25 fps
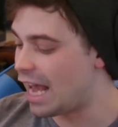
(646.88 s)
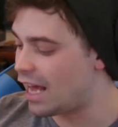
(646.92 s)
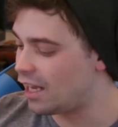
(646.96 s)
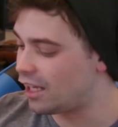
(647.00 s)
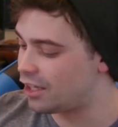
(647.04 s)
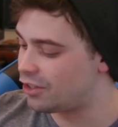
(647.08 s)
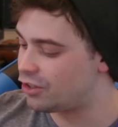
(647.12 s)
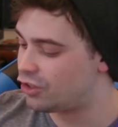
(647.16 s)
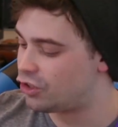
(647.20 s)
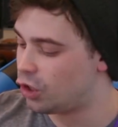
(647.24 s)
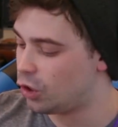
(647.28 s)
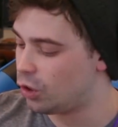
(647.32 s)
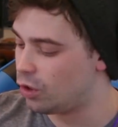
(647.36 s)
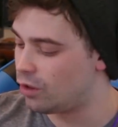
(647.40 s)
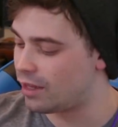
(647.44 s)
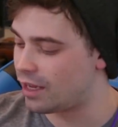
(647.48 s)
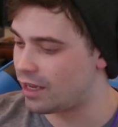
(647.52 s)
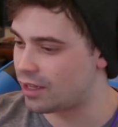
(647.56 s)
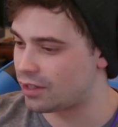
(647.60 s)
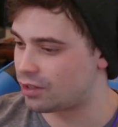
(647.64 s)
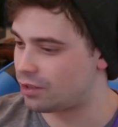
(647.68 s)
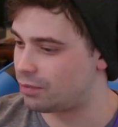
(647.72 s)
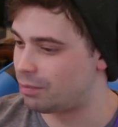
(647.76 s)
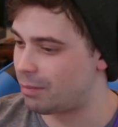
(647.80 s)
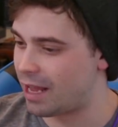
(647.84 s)
Yeah, let's do
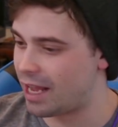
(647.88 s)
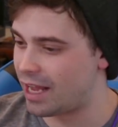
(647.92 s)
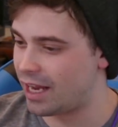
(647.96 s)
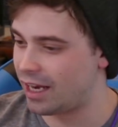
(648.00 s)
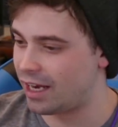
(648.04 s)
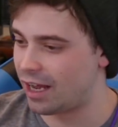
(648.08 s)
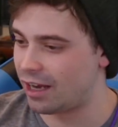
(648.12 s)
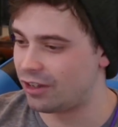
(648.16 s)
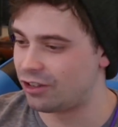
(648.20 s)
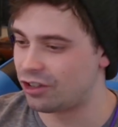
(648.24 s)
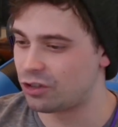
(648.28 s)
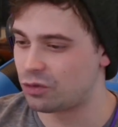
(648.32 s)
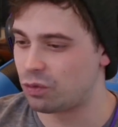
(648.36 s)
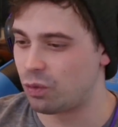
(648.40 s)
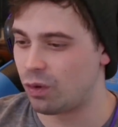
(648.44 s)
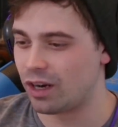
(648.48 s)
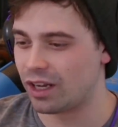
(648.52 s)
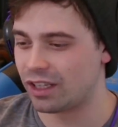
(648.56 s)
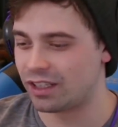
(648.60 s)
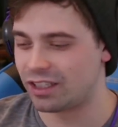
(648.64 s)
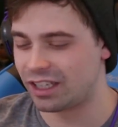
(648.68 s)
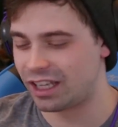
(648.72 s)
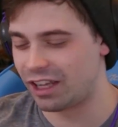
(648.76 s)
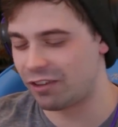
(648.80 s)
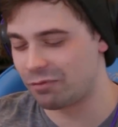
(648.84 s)
this, man. I just
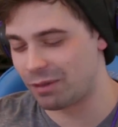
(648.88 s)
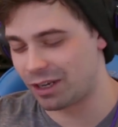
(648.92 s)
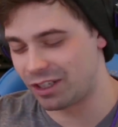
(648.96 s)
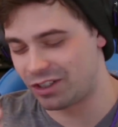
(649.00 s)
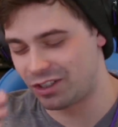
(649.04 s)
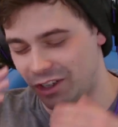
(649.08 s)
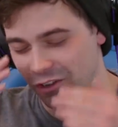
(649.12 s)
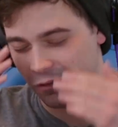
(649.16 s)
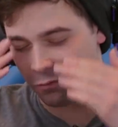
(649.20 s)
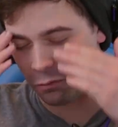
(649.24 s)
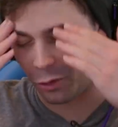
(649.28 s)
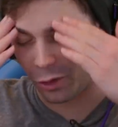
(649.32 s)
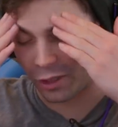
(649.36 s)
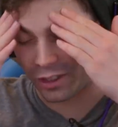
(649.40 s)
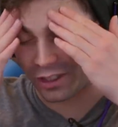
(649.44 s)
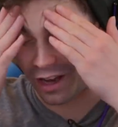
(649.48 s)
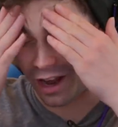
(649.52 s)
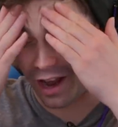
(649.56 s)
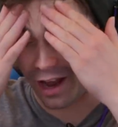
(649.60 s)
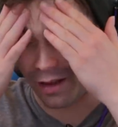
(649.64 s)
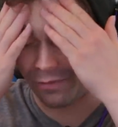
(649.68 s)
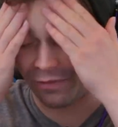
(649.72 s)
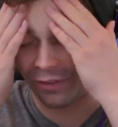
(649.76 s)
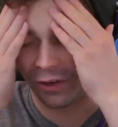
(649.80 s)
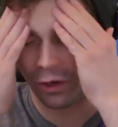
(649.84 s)
wanted to give myself more
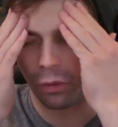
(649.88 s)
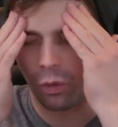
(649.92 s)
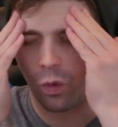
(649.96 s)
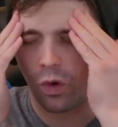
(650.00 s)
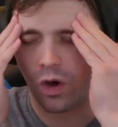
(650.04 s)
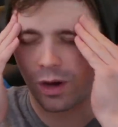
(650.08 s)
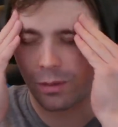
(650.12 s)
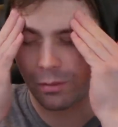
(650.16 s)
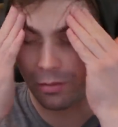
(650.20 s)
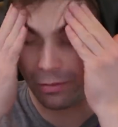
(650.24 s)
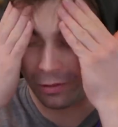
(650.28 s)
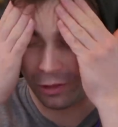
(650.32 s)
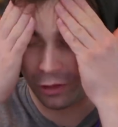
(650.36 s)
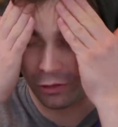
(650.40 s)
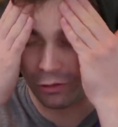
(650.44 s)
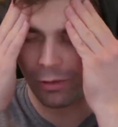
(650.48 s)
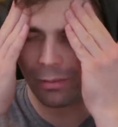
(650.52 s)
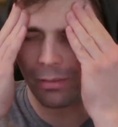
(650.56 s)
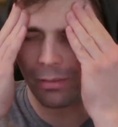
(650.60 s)
time for warmth to